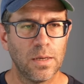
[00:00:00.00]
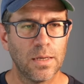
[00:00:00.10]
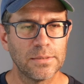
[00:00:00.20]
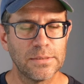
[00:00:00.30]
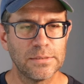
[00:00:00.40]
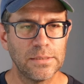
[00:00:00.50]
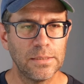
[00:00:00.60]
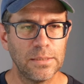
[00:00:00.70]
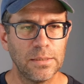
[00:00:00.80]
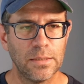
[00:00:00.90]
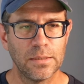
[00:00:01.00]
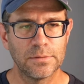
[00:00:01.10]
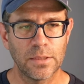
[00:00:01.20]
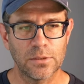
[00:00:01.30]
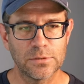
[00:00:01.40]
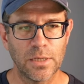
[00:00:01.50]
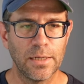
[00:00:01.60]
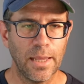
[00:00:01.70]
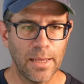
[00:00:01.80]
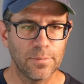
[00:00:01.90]
uh, dt dollar
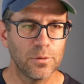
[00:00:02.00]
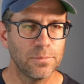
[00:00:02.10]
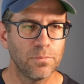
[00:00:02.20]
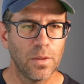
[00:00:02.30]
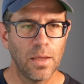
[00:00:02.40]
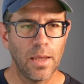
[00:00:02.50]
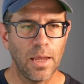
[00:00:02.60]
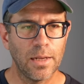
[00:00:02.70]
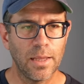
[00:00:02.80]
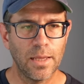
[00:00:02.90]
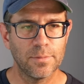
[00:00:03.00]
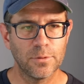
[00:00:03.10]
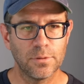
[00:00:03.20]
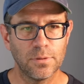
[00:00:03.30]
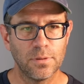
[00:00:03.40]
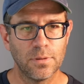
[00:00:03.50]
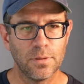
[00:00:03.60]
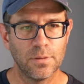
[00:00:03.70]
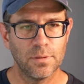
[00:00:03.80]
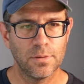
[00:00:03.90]
sign animal and animal
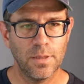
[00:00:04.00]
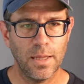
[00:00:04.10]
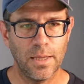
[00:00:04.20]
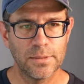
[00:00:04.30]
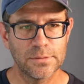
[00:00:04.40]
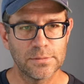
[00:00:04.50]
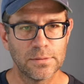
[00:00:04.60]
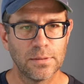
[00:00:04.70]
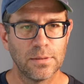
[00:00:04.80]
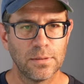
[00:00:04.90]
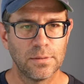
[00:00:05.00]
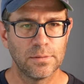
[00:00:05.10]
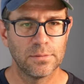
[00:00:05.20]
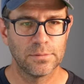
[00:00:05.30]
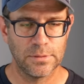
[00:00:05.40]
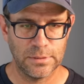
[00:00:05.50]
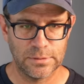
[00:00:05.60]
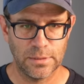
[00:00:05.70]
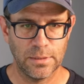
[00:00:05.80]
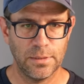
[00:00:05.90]
legs
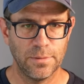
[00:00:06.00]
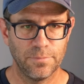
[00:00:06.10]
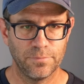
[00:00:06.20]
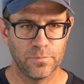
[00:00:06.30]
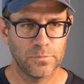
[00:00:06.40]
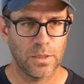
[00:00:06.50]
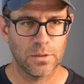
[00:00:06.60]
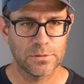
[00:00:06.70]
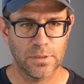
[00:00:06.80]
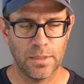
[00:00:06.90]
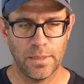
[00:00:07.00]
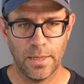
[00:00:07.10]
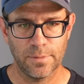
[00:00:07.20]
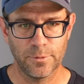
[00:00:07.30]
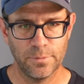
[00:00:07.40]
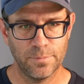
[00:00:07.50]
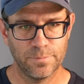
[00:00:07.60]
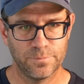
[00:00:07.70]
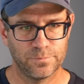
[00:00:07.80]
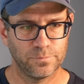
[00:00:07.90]
dt dollar sign animal.
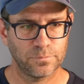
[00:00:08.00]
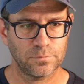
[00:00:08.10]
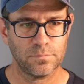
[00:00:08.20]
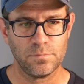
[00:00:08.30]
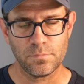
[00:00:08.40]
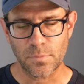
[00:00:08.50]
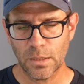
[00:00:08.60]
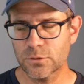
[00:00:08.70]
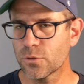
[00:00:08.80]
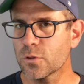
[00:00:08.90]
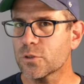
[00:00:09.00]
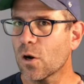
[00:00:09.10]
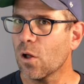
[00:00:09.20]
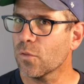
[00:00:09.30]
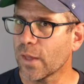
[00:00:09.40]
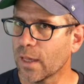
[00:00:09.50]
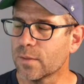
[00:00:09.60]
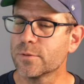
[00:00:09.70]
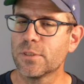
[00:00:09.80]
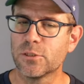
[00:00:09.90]
And so those are all the
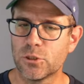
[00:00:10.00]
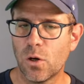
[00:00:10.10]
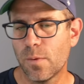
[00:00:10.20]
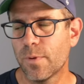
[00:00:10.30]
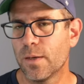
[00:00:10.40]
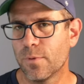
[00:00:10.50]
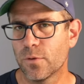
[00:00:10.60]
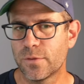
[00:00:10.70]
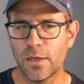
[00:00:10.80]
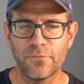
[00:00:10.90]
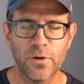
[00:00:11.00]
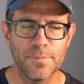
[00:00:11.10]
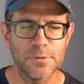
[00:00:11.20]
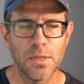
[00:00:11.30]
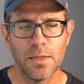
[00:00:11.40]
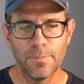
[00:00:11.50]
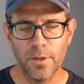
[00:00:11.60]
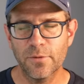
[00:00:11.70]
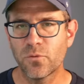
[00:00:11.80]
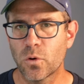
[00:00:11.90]
animals that show up in both data frames,
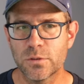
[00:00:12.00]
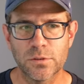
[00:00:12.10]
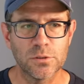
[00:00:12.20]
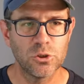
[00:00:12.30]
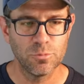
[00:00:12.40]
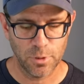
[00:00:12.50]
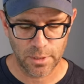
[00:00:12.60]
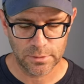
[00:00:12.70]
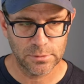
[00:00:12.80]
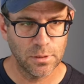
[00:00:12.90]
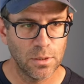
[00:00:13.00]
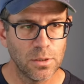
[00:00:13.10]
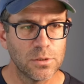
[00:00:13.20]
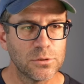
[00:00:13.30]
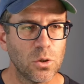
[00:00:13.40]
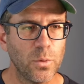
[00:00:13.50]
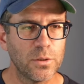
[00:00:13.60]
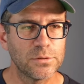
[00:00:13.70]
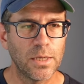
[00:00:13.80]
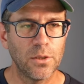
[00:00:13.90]
but of course there's duplicates. So we
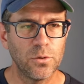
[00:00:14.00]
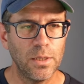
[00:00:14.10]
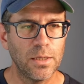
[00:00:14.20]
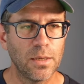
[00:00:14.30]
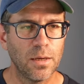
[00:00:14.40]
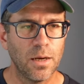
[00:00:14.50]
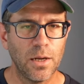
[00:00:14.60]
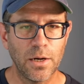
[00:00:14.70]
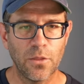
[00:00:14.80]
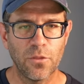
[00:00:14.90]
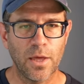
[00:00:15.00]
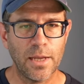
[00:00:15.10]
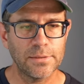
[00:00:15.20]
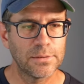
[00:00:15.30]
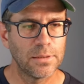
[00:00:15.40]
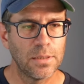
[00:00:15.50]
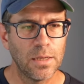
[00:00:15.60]
could say unique on that,